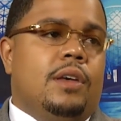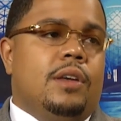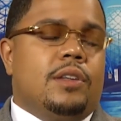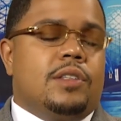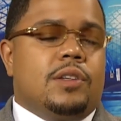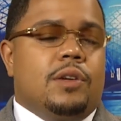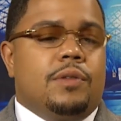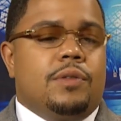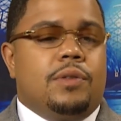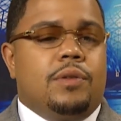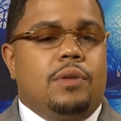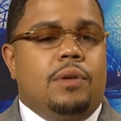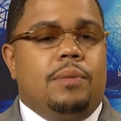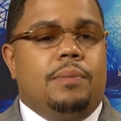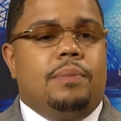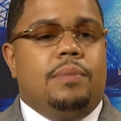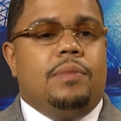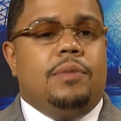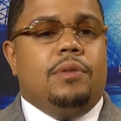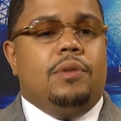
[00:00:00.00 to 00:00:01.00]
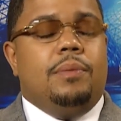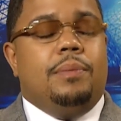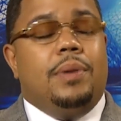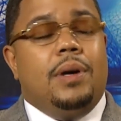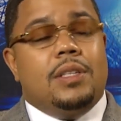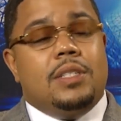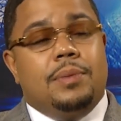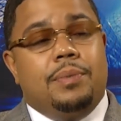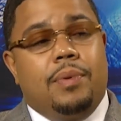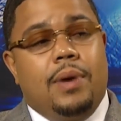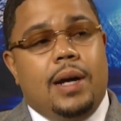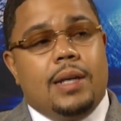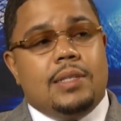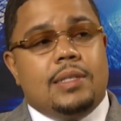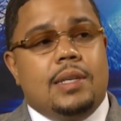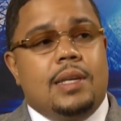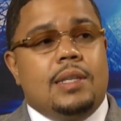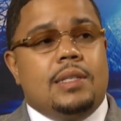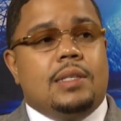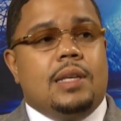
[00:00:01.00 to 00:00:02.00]
So through the through the budget
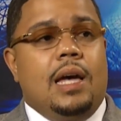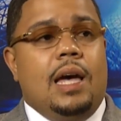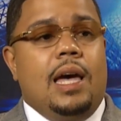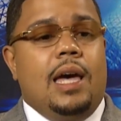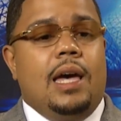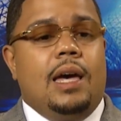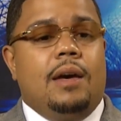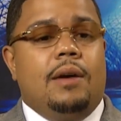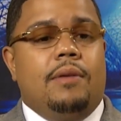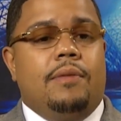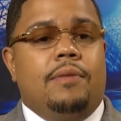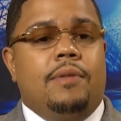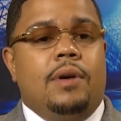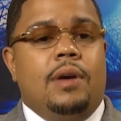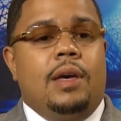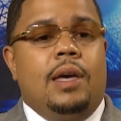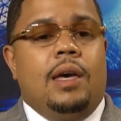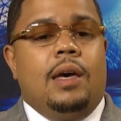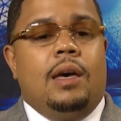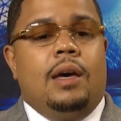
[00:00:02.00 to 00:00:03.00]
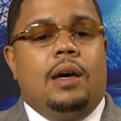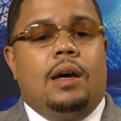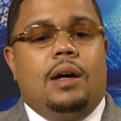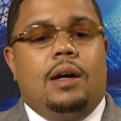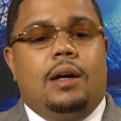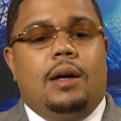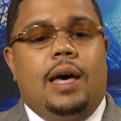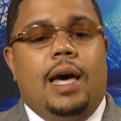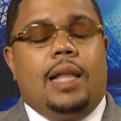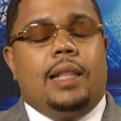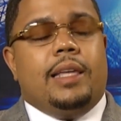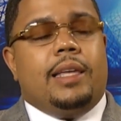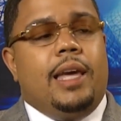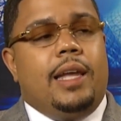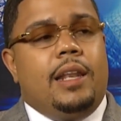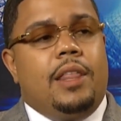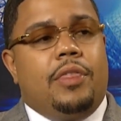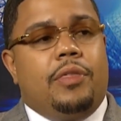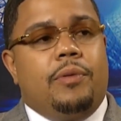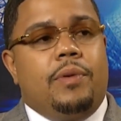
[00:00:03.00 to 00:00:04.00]
process, I have uh,
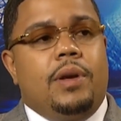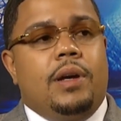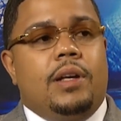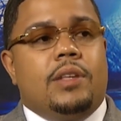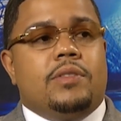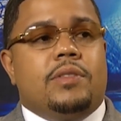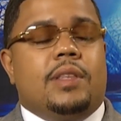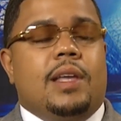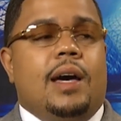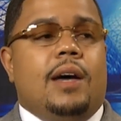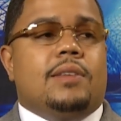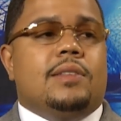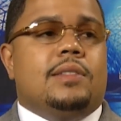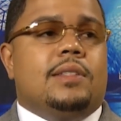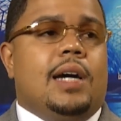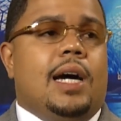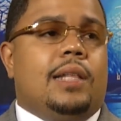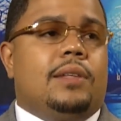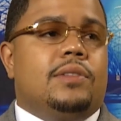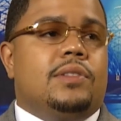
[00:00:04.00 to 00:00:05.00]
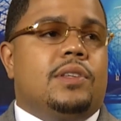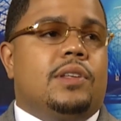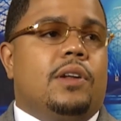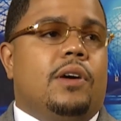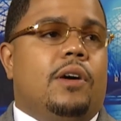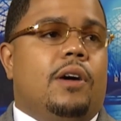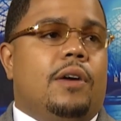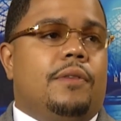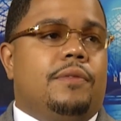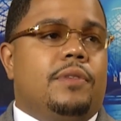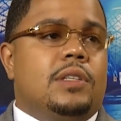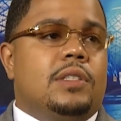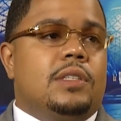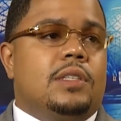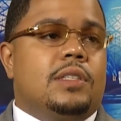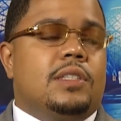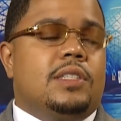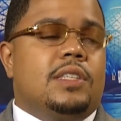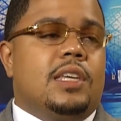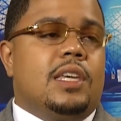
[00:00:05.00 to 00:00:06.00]
allocated three hundred thousand dollars to the office
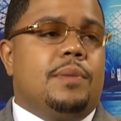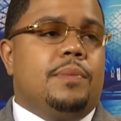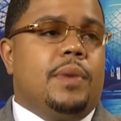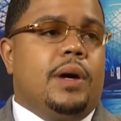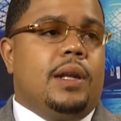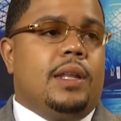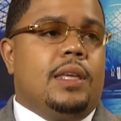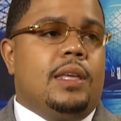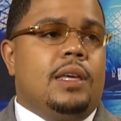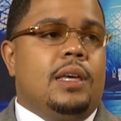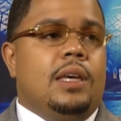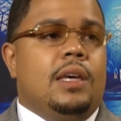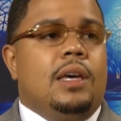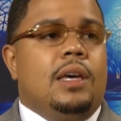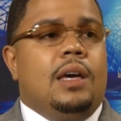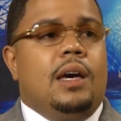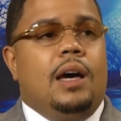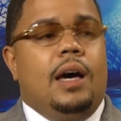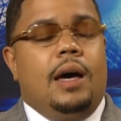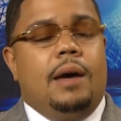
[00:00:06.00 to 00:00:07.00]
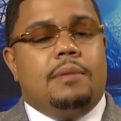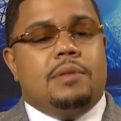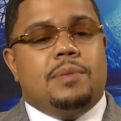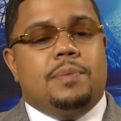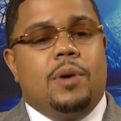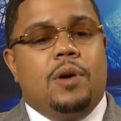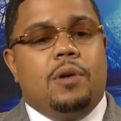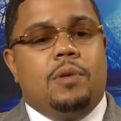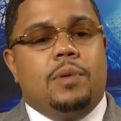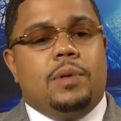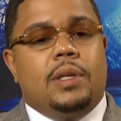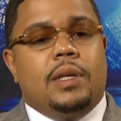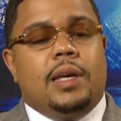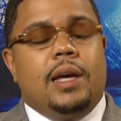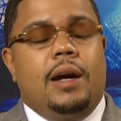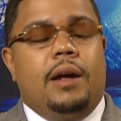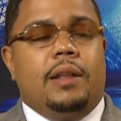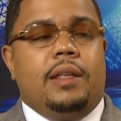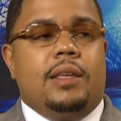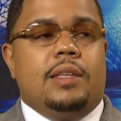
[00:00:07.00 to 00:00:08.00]
in seed money. I've spoke with the
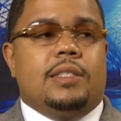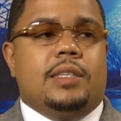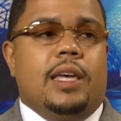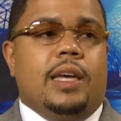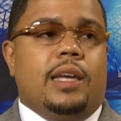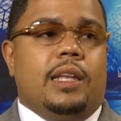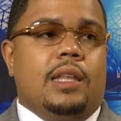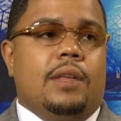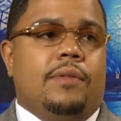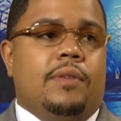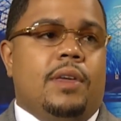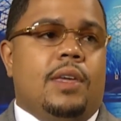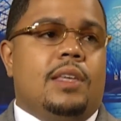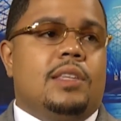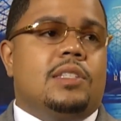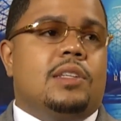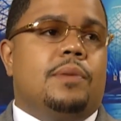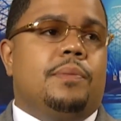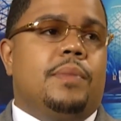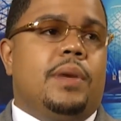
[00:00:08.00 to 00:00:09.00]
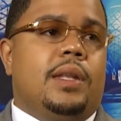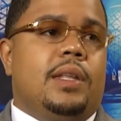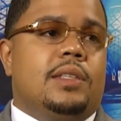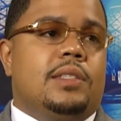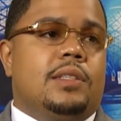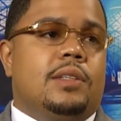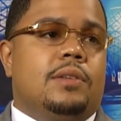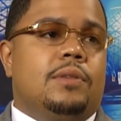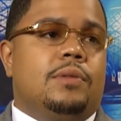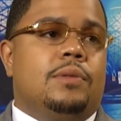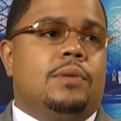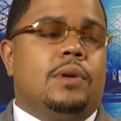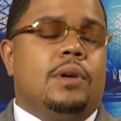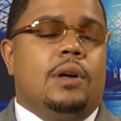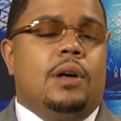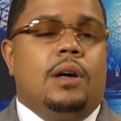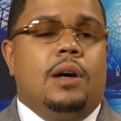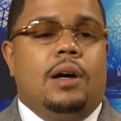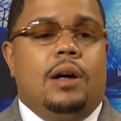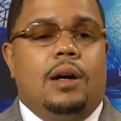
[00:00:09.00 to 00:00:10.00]
county executive, and he's committed to
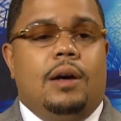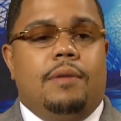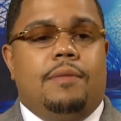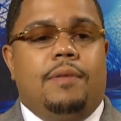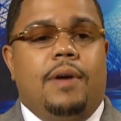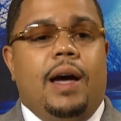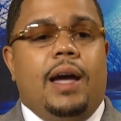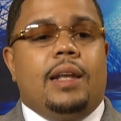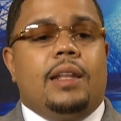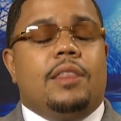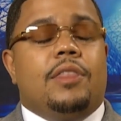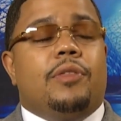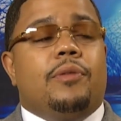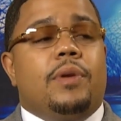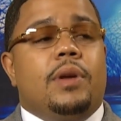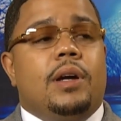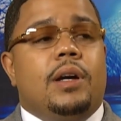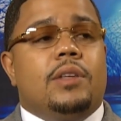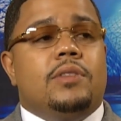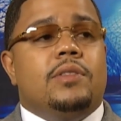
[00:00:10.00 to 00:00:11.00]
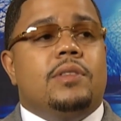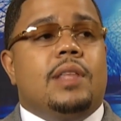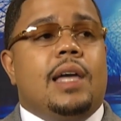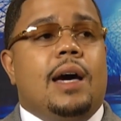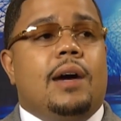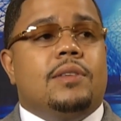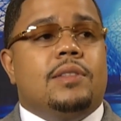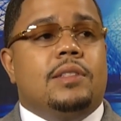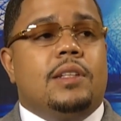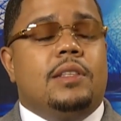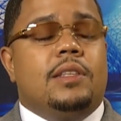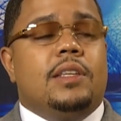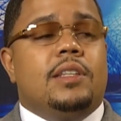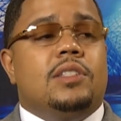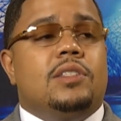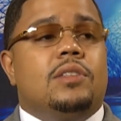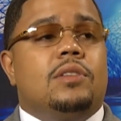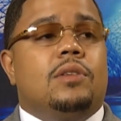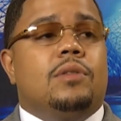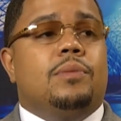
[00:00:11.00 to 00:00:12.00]
uh, finding 300,000
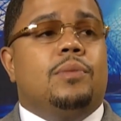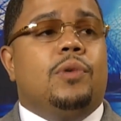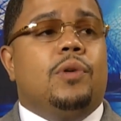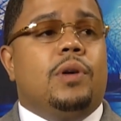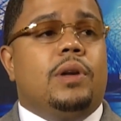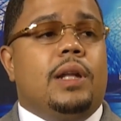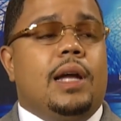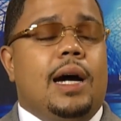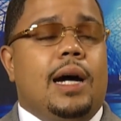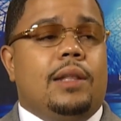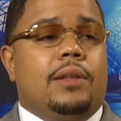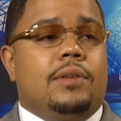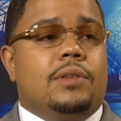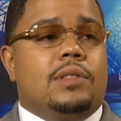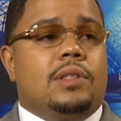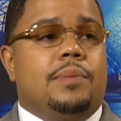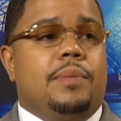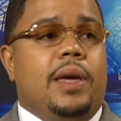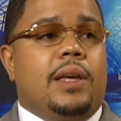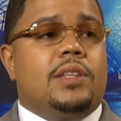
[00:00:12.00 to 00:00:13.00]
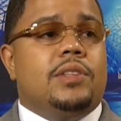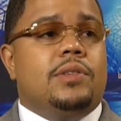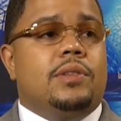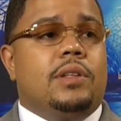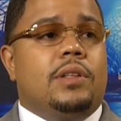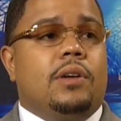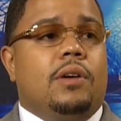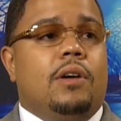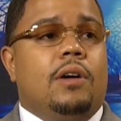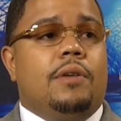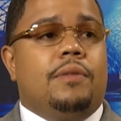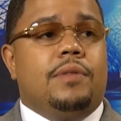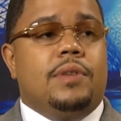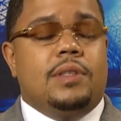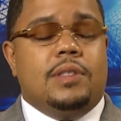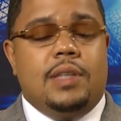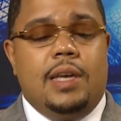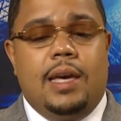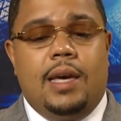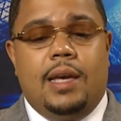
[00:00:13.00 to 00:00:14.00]
additional more dollars to make sure that the
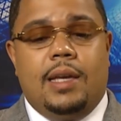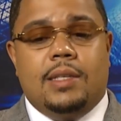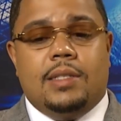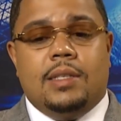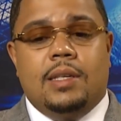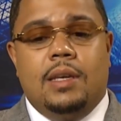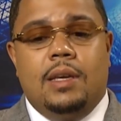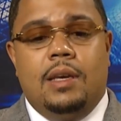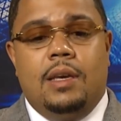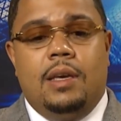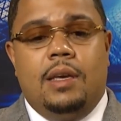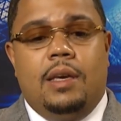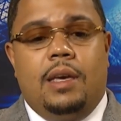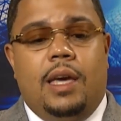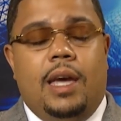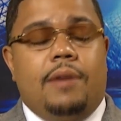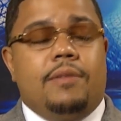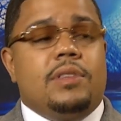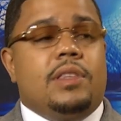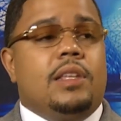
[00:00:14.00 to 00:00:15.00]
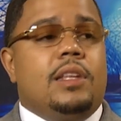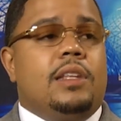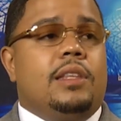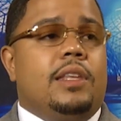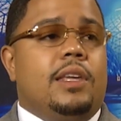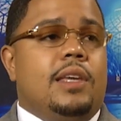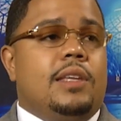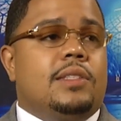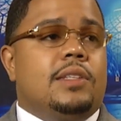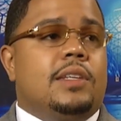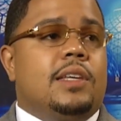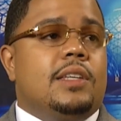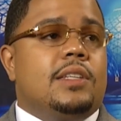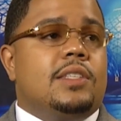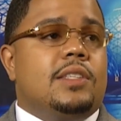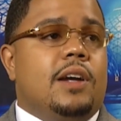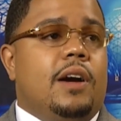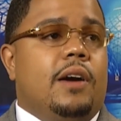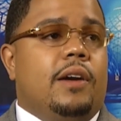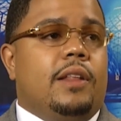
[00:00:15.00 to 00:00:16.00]
office has everything it needs to get
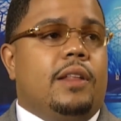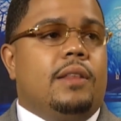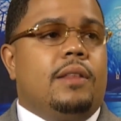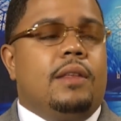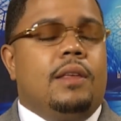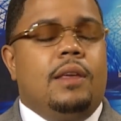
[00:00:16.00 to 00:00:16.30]
started.